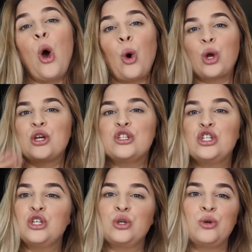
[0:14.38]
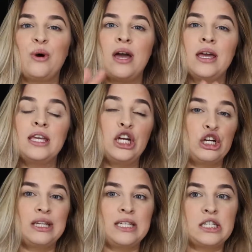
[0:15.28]
or you can do
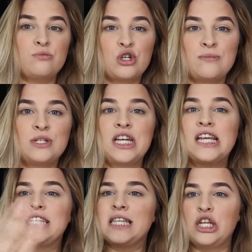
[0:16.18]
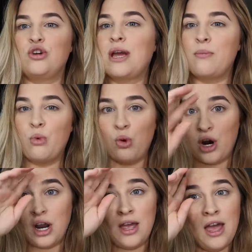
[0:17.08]
yearly subscriptions and then you get
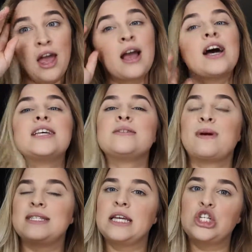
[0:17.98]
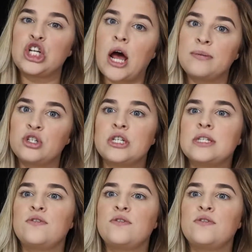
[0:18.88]
more customization options.